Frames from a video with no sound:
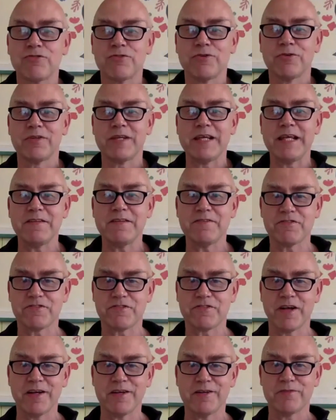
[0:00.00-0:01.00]
on the
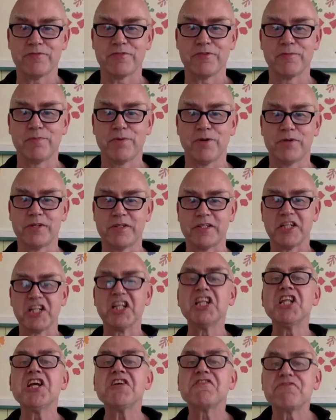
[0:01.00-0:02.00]
inside of the body, the
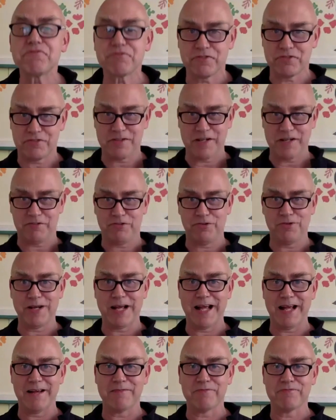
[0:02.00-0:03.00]
lift that you
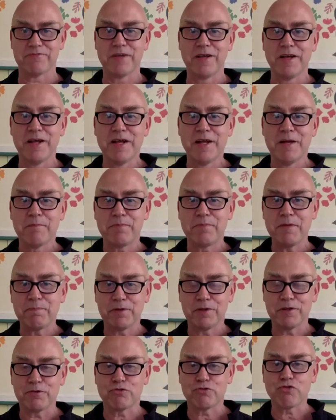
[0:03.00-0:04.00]
have,
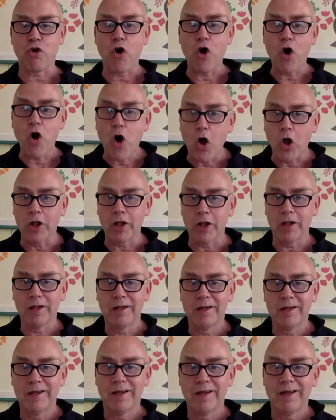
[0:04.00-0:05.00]
people are tall
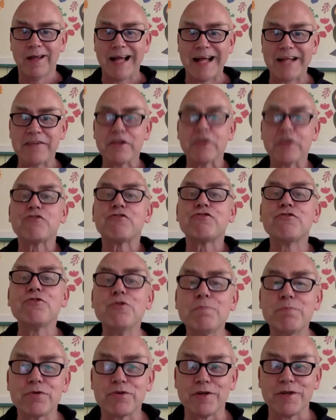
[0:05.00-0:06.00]
and
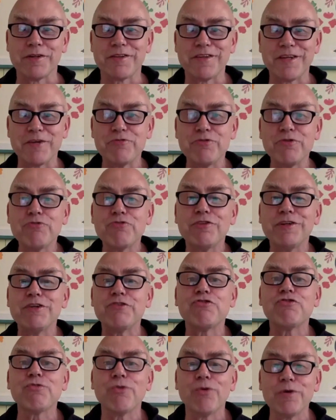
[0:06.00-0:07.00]
exuberant. They're usually
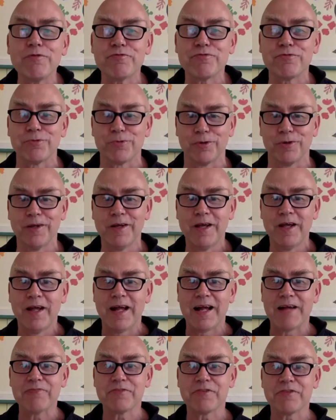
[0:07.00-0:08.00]
joyful.
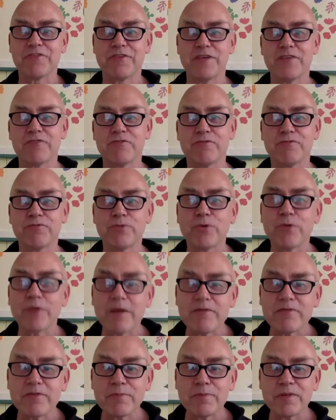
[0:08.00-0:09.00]
After session 4,
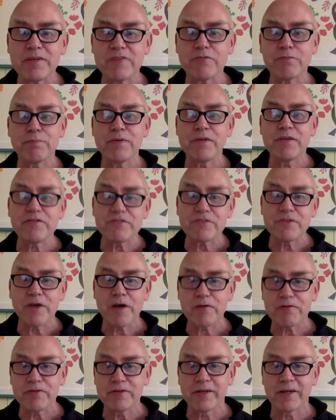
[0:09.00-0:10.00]
everybody's pissed
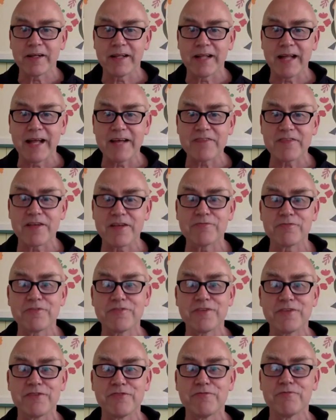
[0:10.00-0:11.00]
off in a class. After
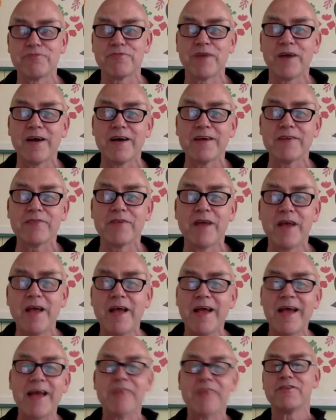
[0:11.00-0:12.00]
session 5,
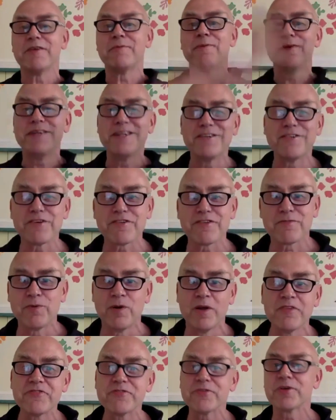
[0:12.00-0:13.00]
everybody just
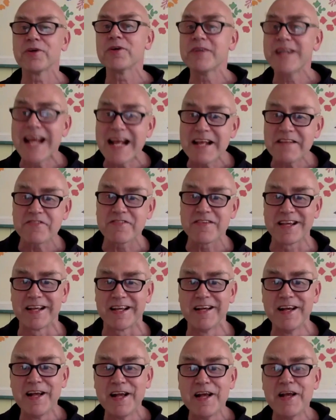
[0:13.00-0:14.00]
wants to go dancing.
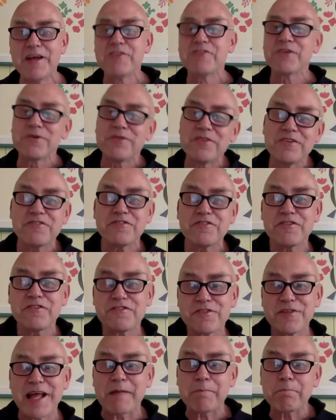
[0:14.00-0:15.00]
So this
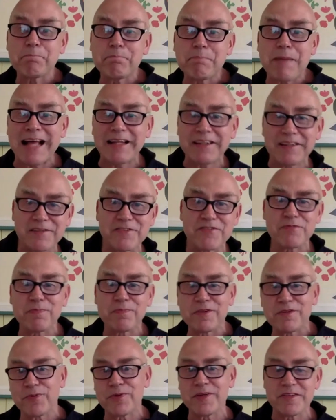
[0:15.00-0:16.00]
is that balance
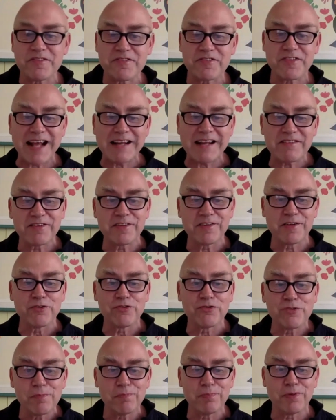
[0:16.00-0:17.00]
between Saturn and
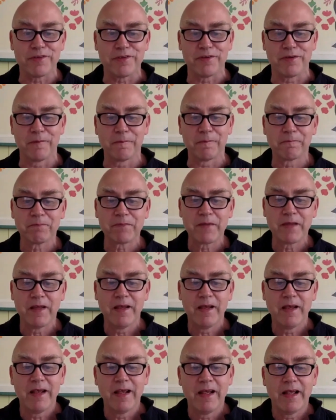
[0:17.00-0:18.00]
Jupiter.
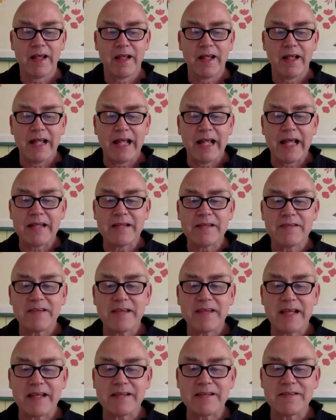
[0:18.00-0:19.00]
And
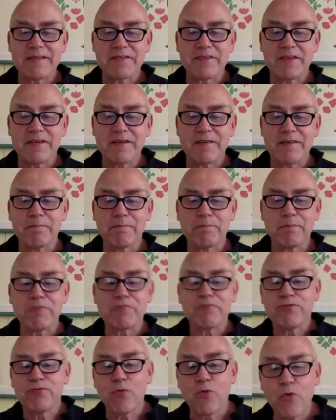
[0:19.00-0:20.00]

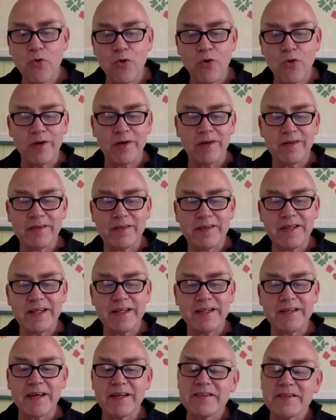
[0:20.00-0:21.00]
before
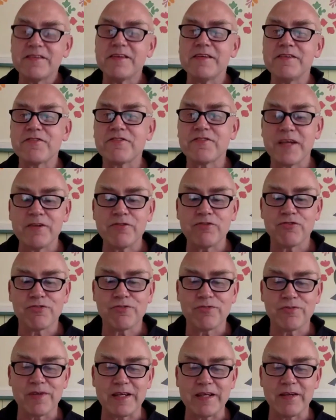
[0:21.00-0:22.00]
the 19th
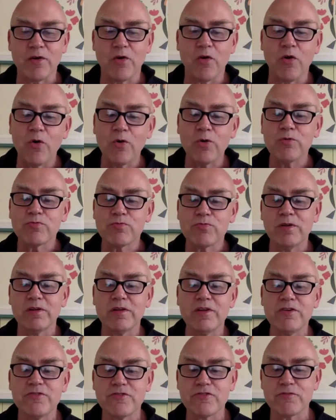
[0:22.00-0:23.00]
century, all
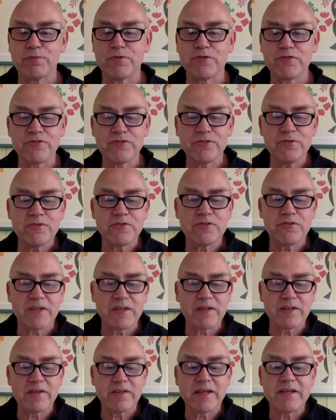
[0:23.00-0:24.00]
religious pursuits
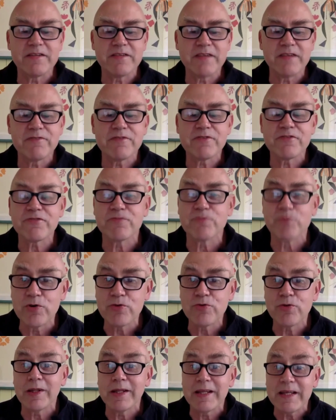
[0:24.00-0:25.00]
and endeavors were
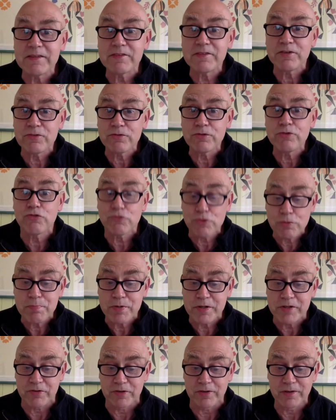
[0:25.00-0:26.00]
related to
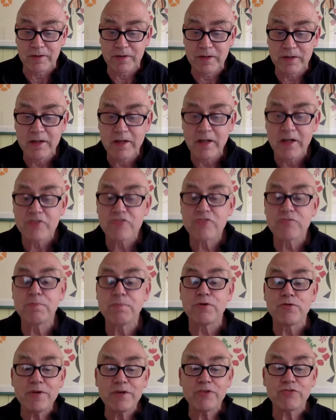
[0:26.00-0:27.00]
Jupiter,
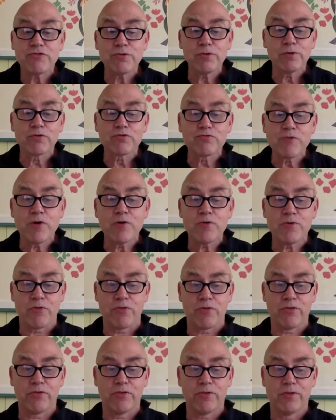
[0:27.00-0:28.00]
spiritual
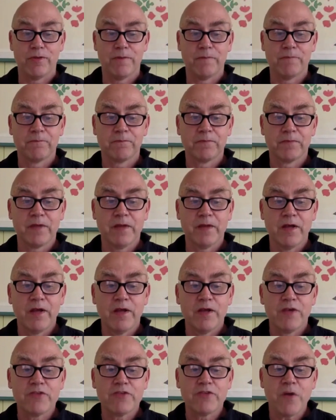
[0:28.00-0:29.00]
growth.
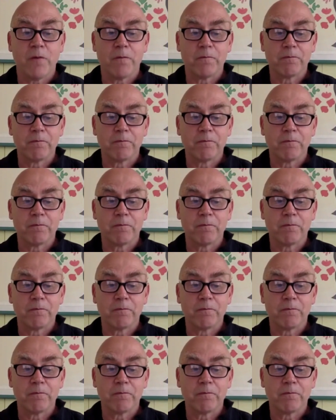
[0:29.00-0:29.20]
So